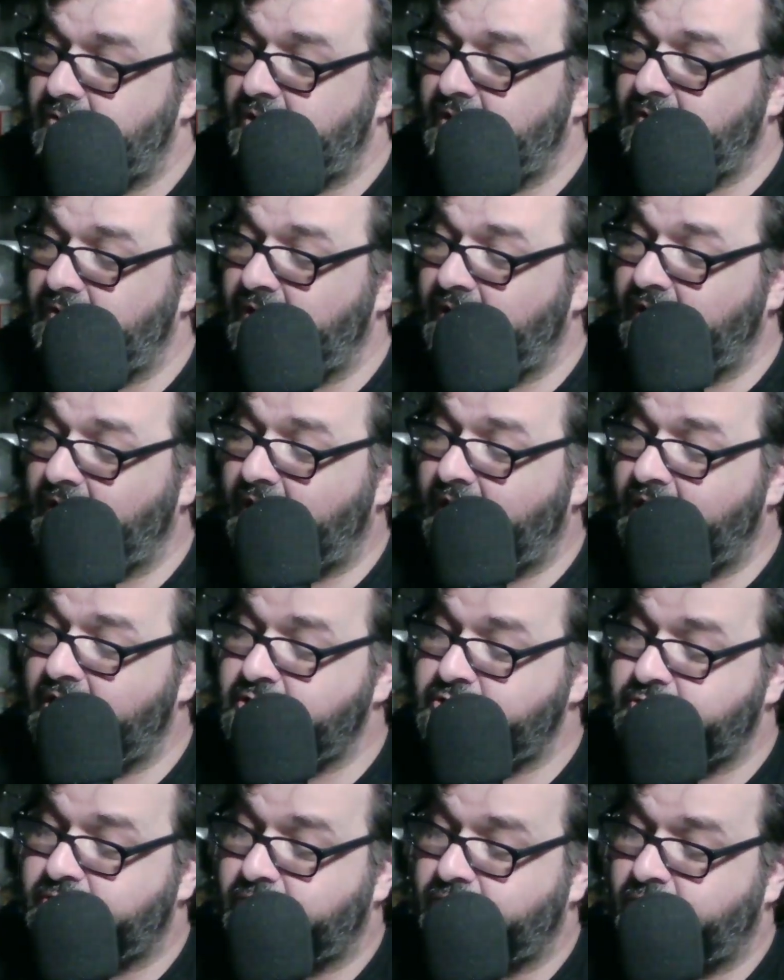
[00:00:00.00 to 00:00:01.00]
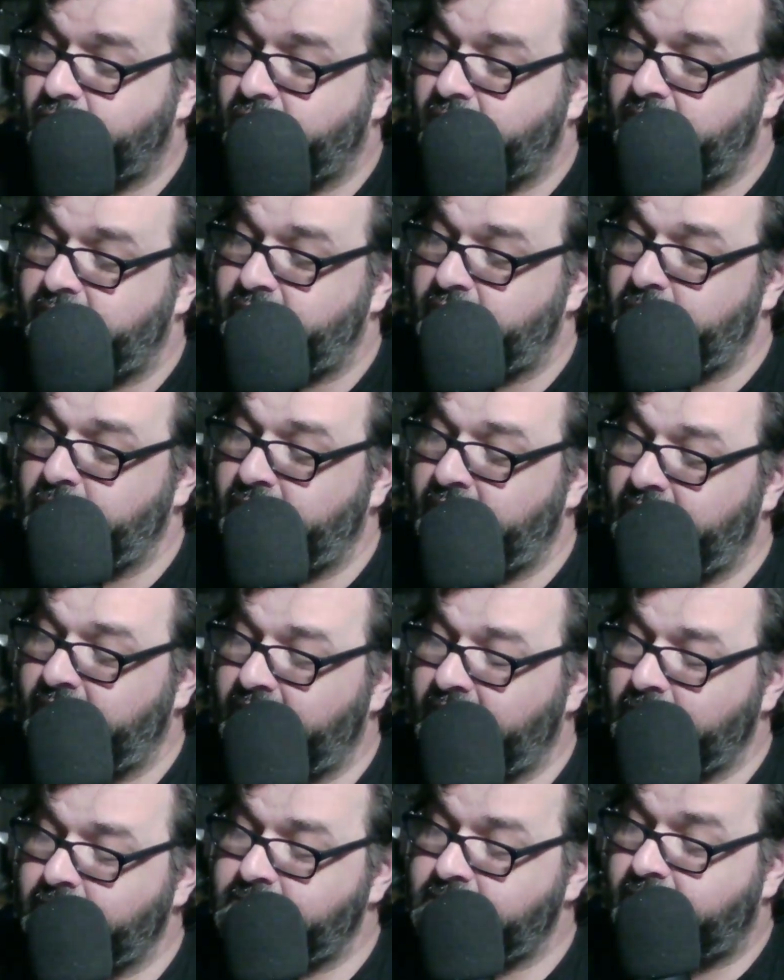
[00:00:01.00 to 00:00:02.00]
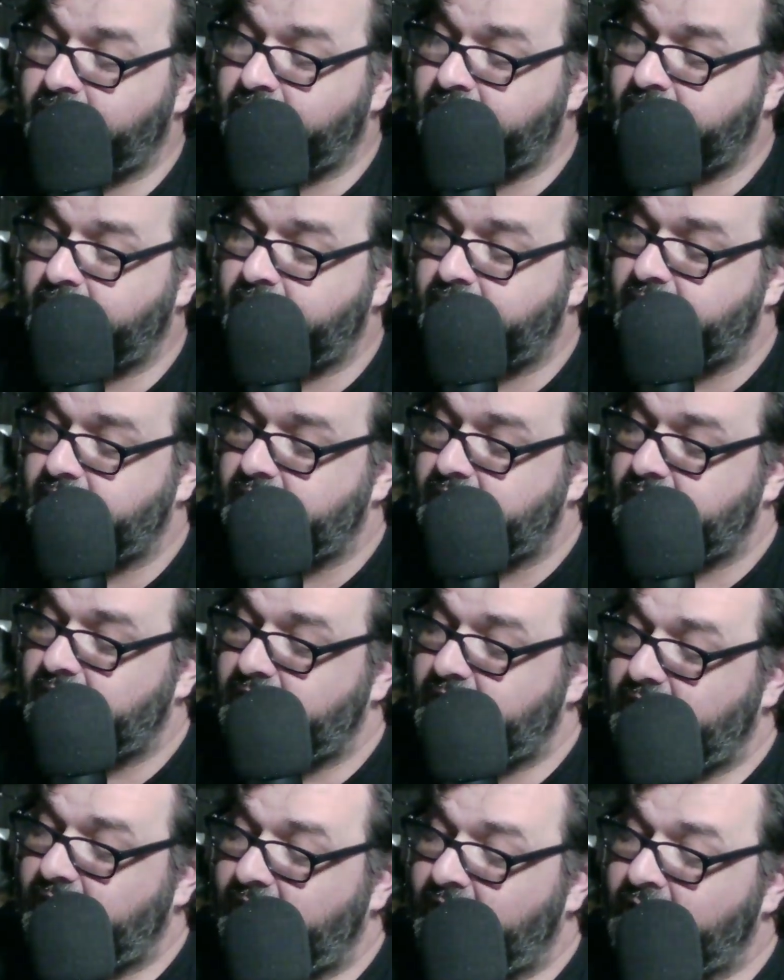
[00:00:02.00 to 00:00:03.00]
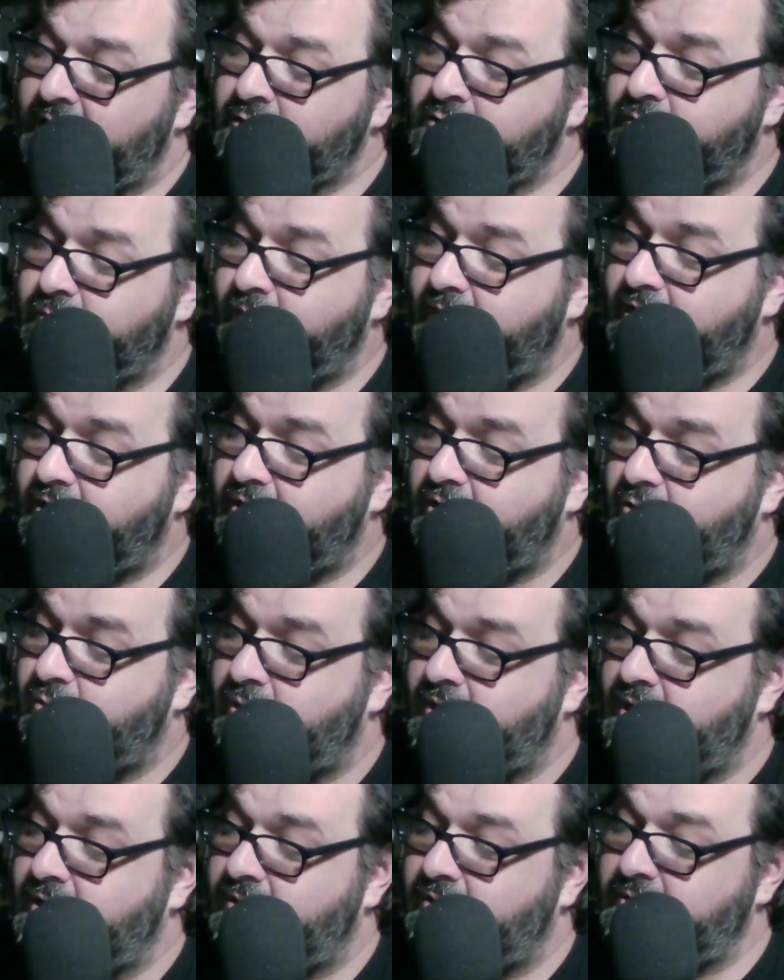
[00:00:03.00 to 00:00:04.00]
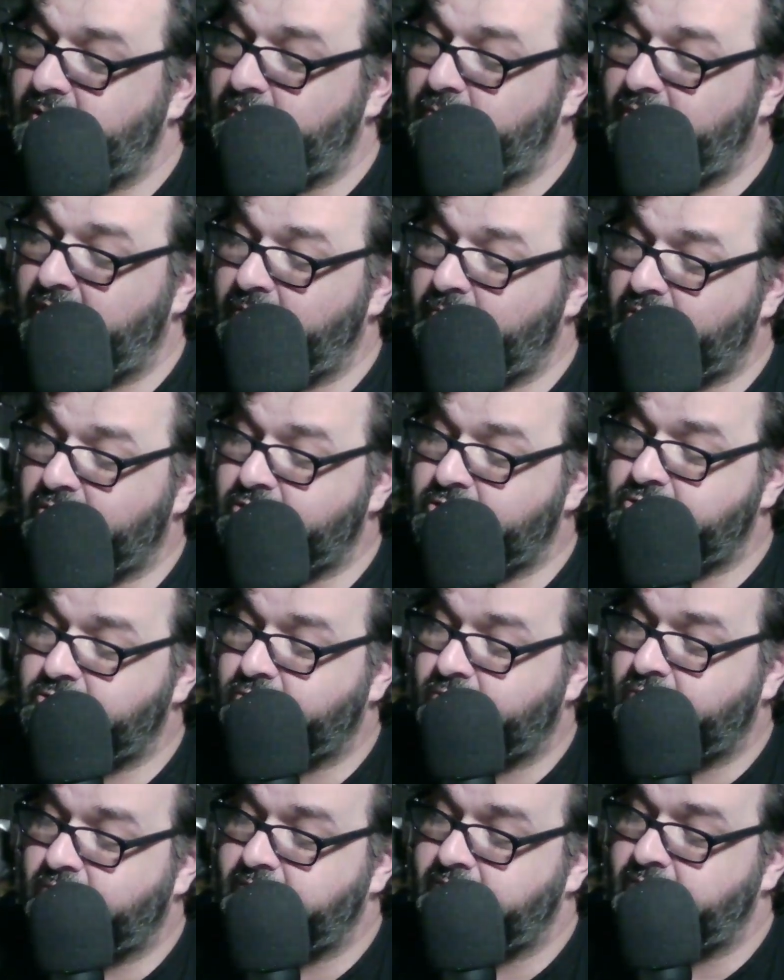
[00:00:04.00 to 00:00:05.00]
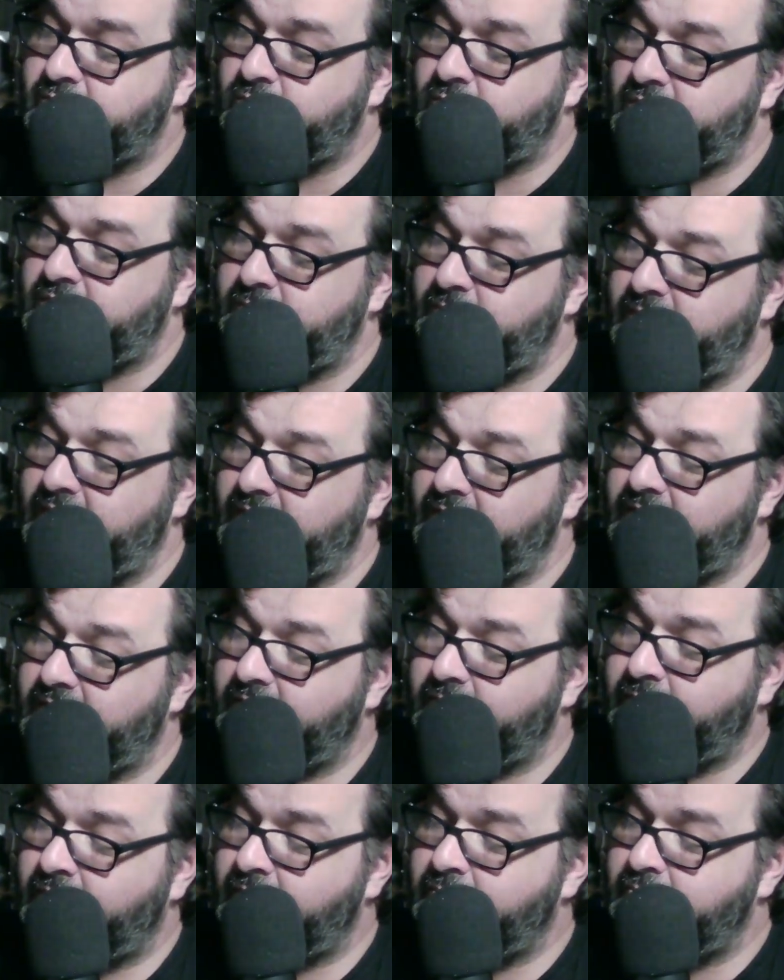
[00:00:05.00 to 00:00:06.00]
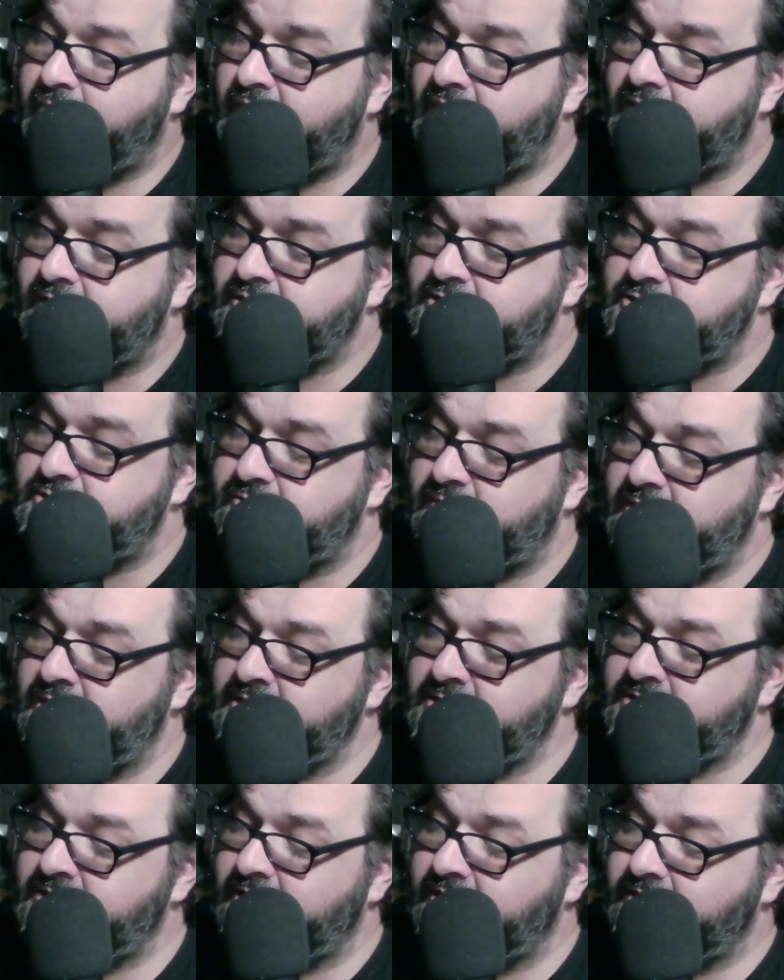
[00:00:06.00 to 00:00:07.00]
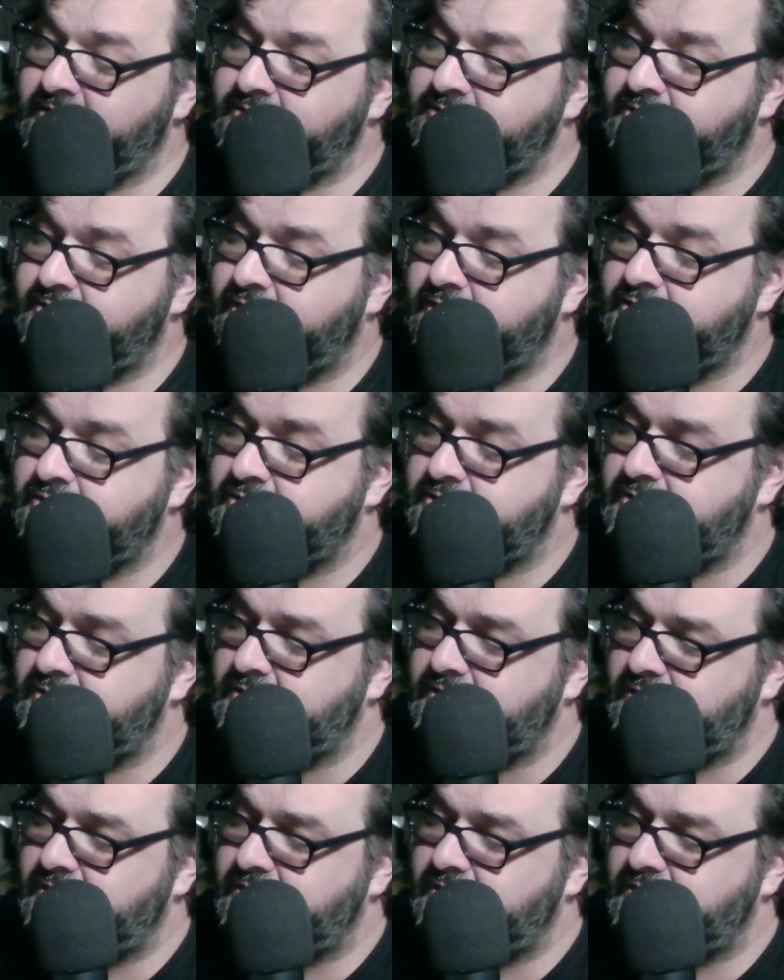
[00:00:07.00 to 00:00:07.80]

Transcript: the occasional grunt from me to keep talking. As we make our way along the pebbled shore of the Willamette, my mind strays to Anastasia.